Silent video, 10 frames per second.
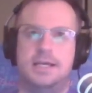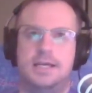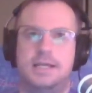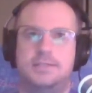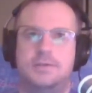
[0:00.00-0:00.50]

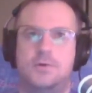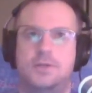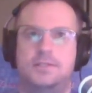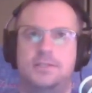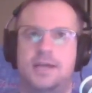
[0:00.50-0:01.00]
is
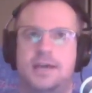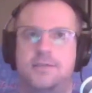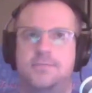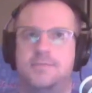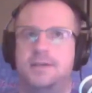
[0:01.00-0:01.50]
going to
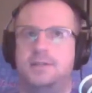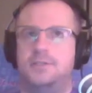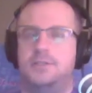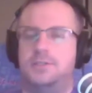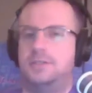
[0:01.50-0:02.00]
have a
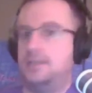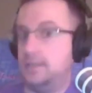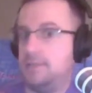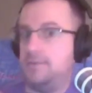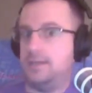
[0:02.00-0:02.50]

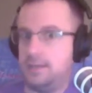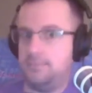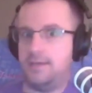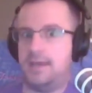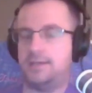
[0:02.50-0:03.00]
significant
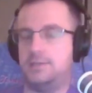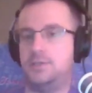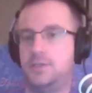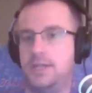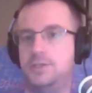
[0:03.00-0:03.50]
impact in
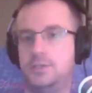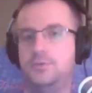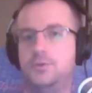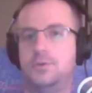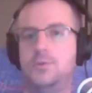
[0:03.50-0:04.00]
changing
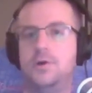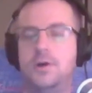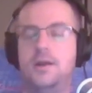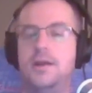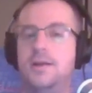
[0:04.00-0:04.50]
who you
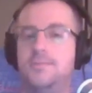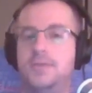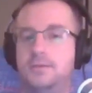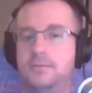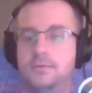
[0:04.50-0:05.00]
are.
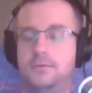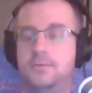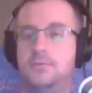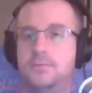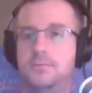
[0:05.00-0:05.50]
And
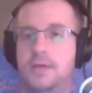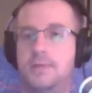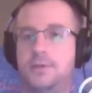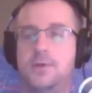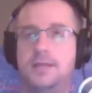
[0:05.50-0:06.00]

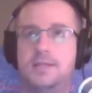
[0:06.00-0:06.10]
Emma, you're right